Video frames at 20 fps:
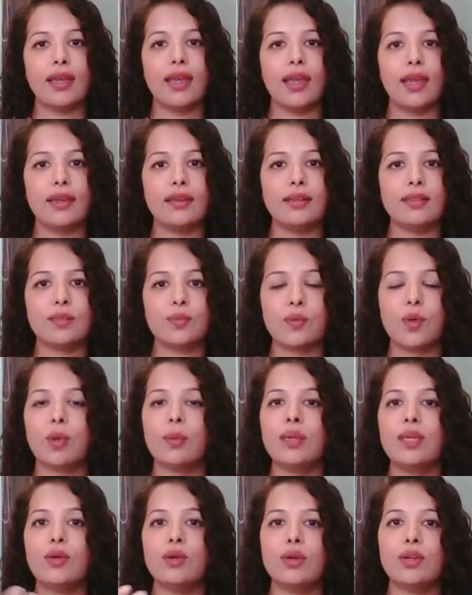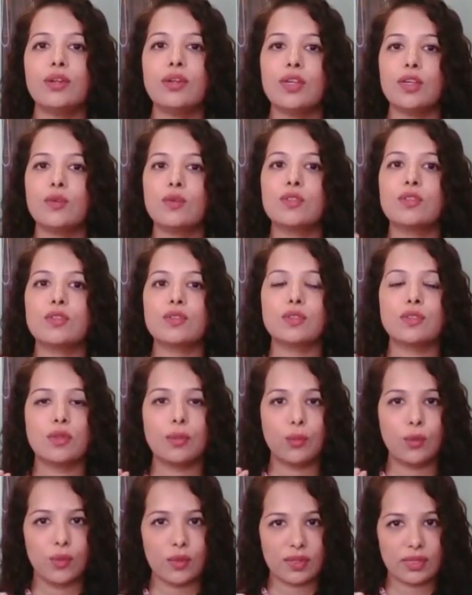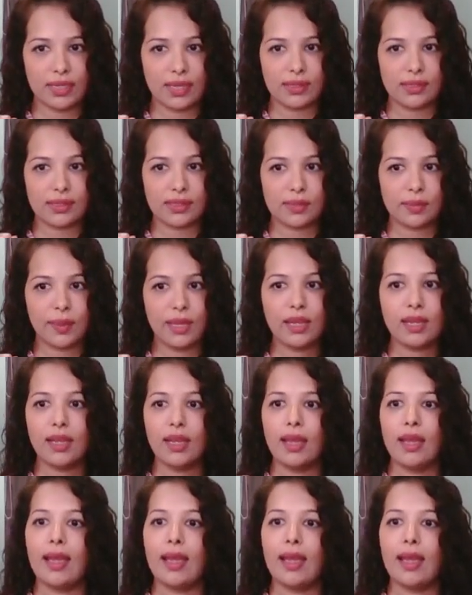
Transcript: and it's probably going to reduce the pore size as well.